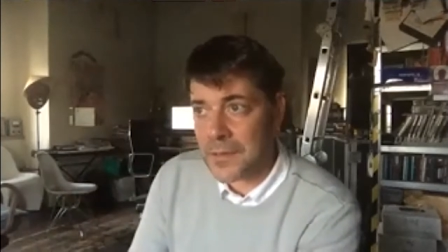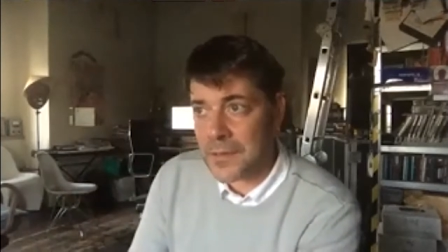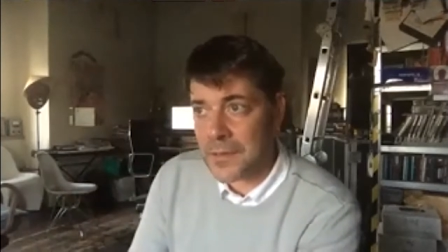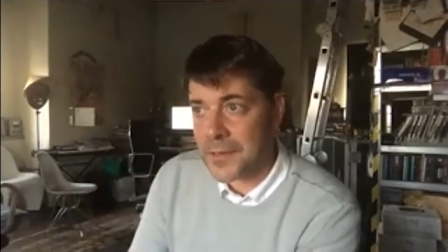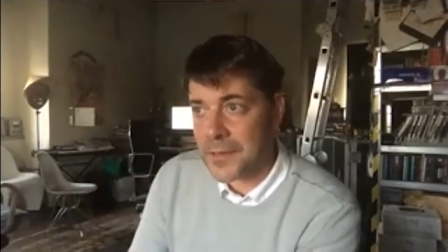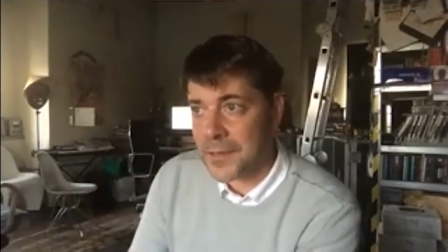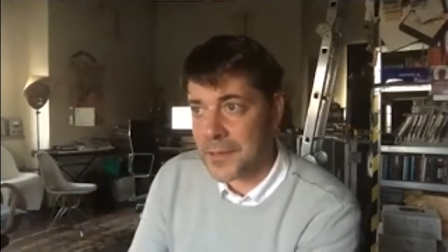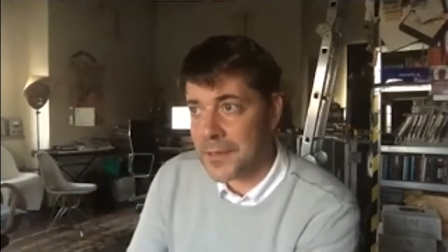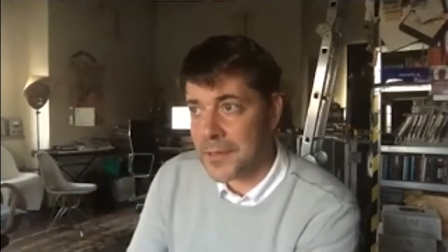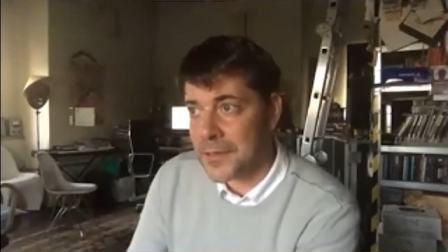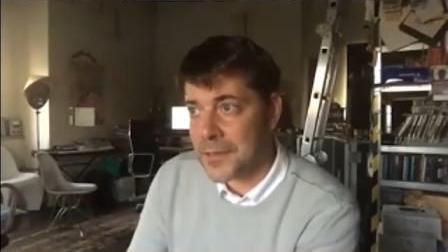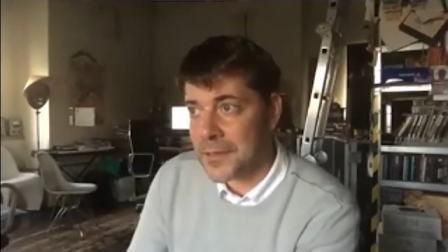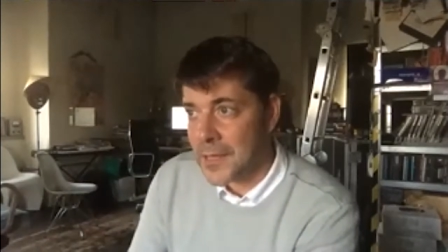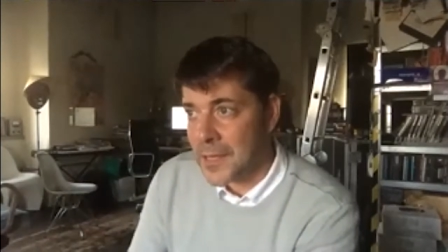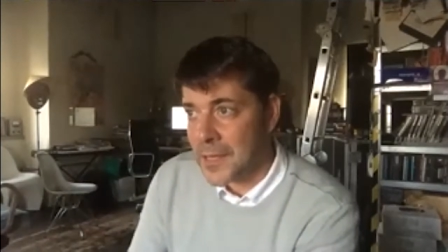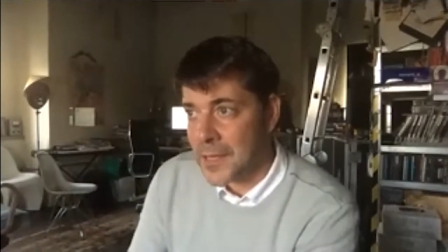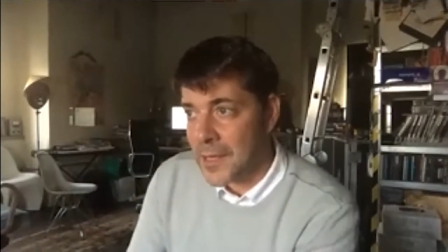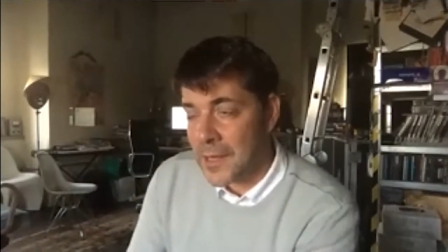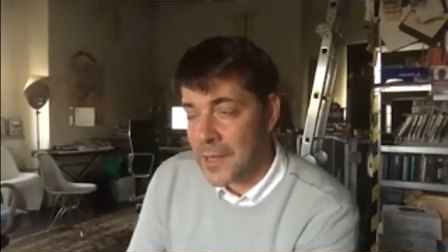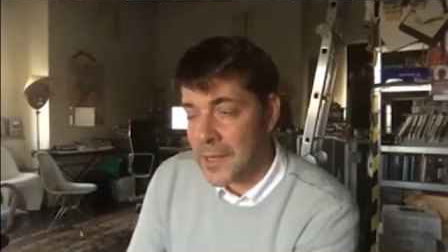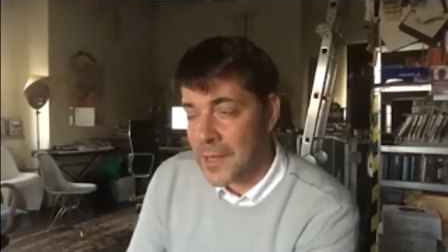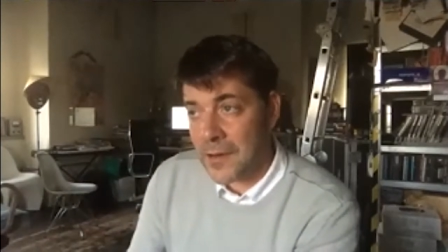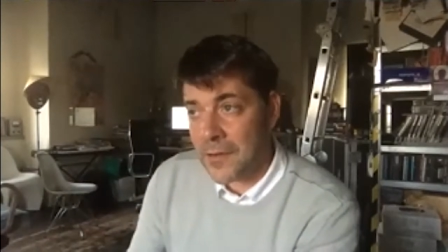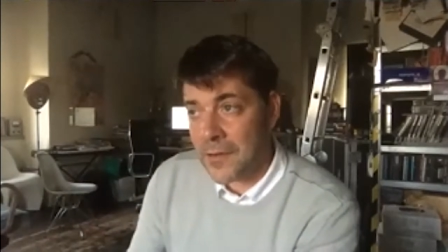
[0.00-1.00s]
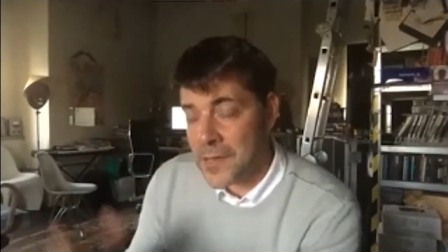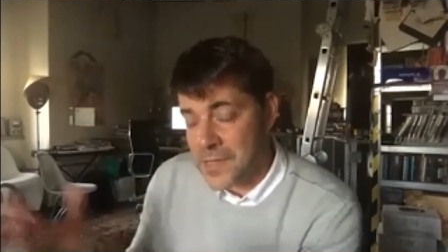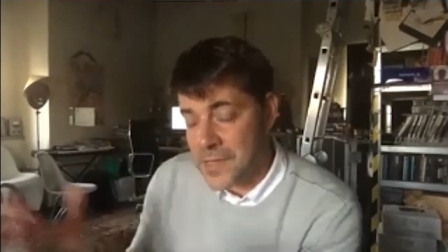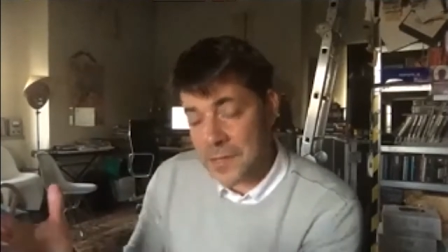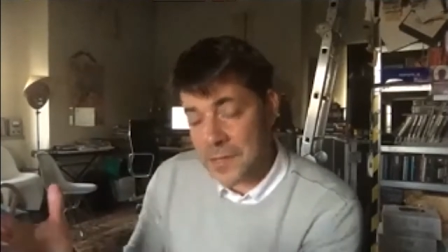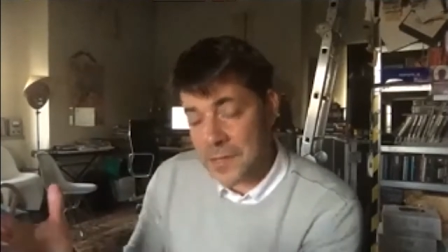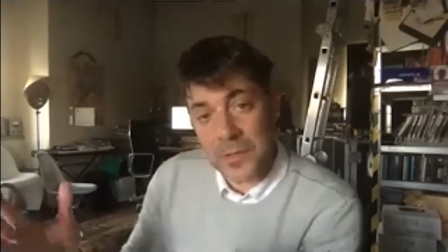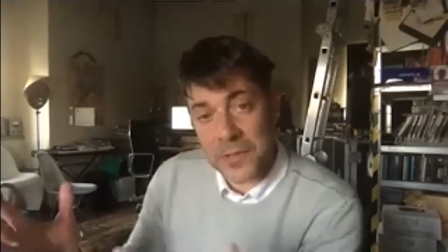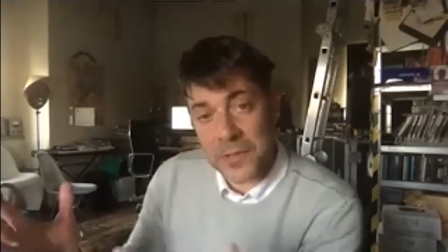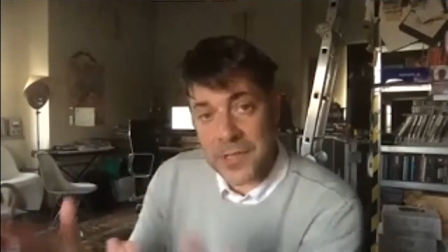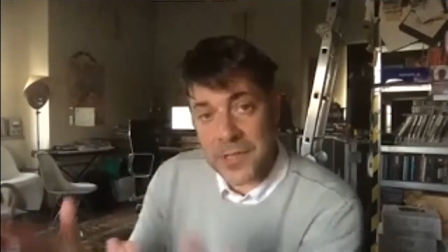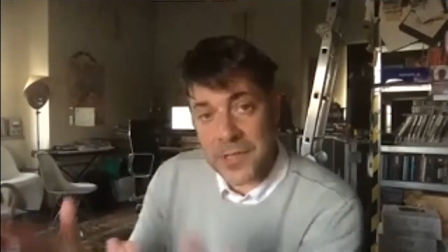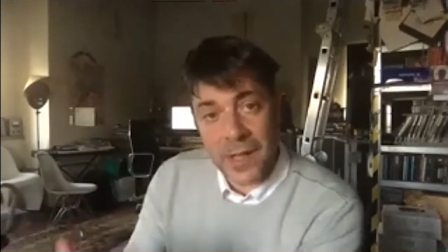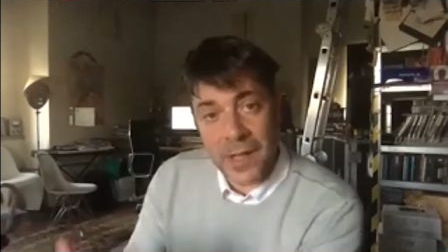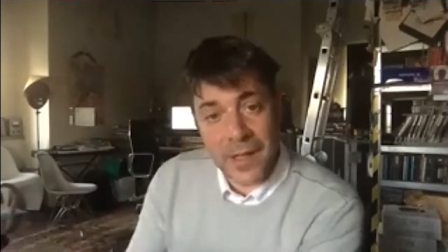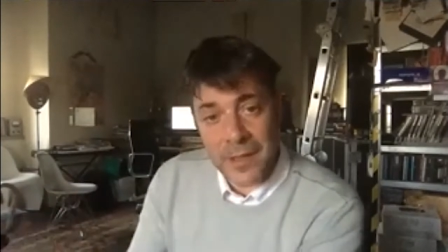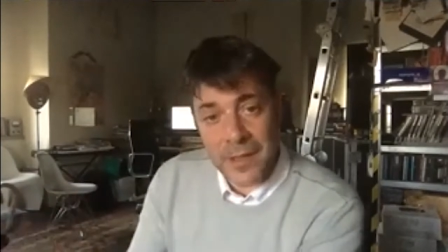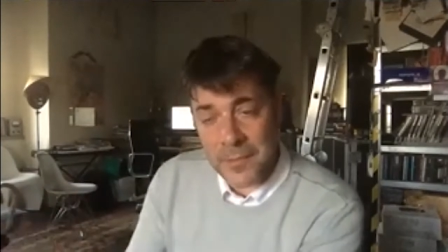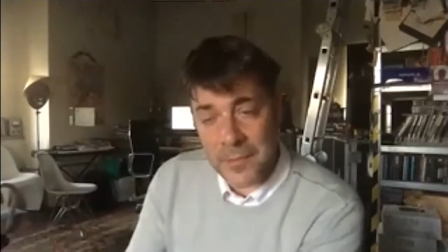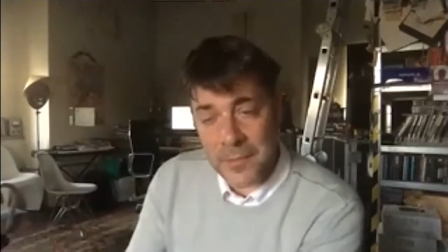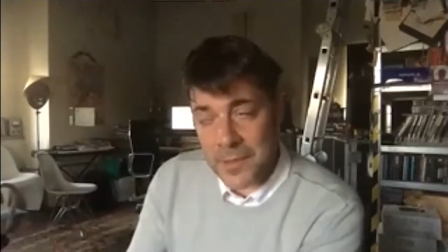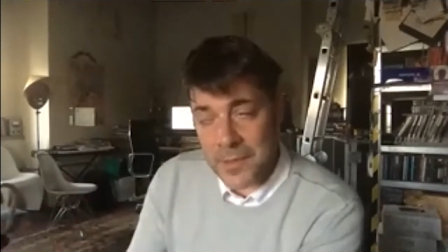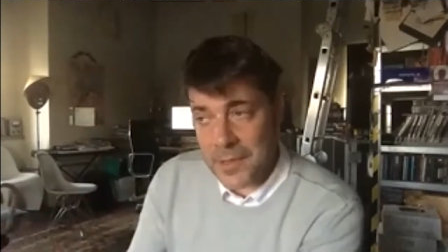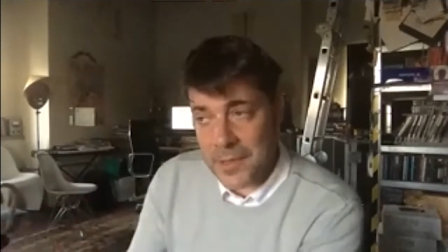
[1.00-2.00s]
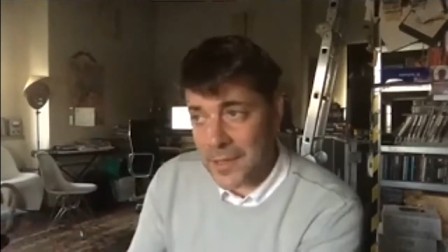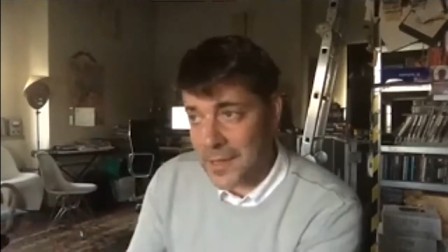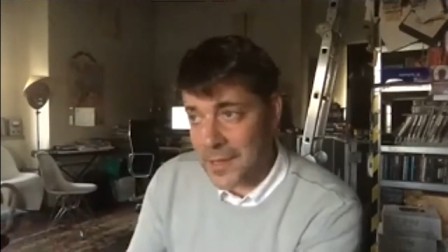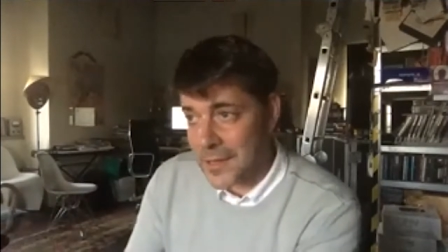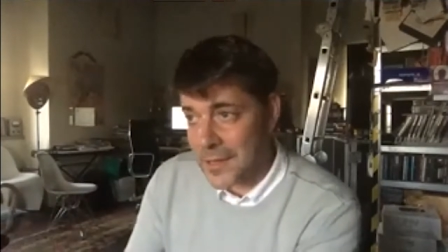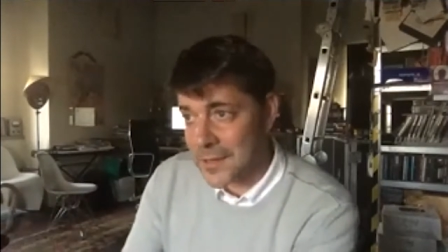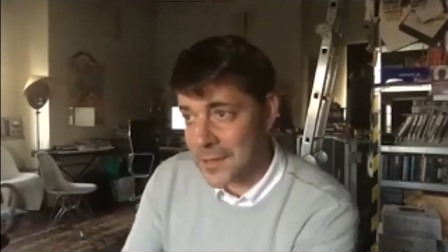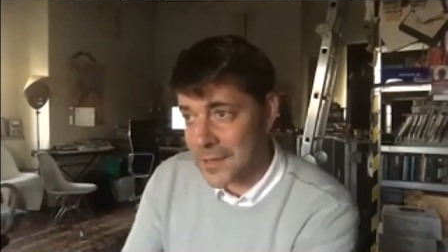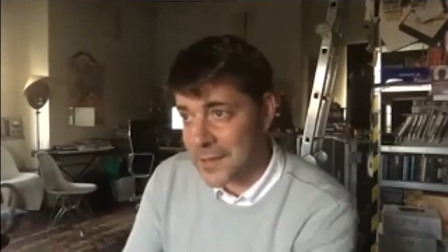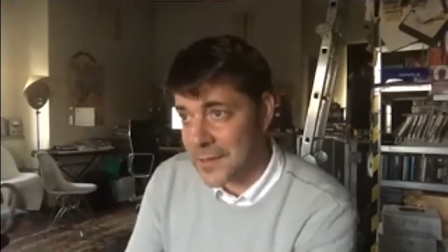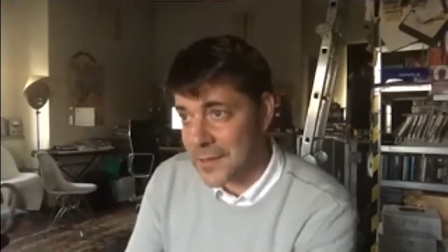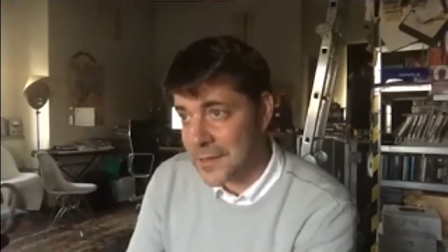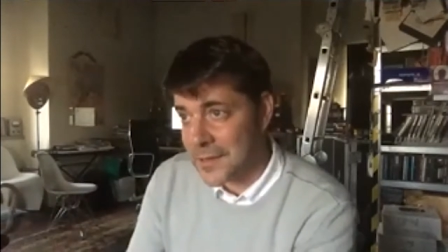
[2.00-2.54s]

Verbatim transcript: uh, a reasonable time, and and yes.